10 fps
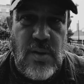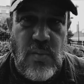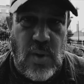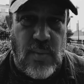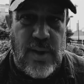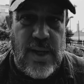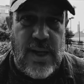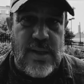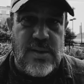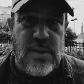where we're
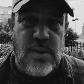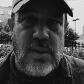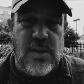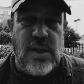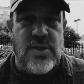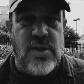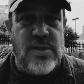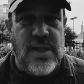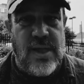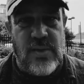at. That should
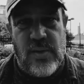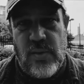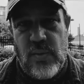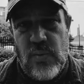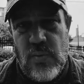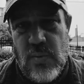tell you